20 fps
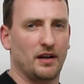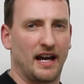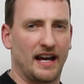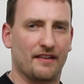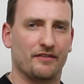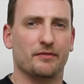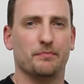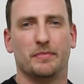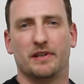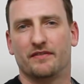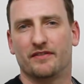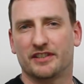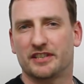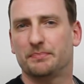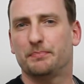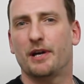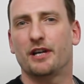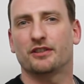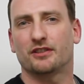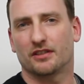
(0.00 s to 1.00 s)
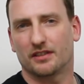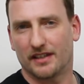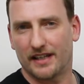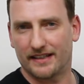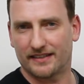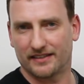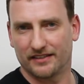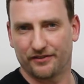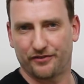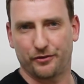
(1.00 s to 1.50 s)
I have a bit of a special
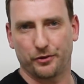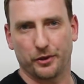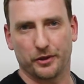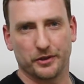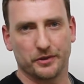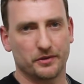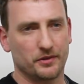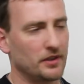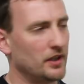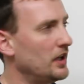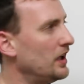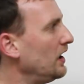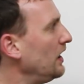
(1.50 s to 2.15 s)
lesson for you.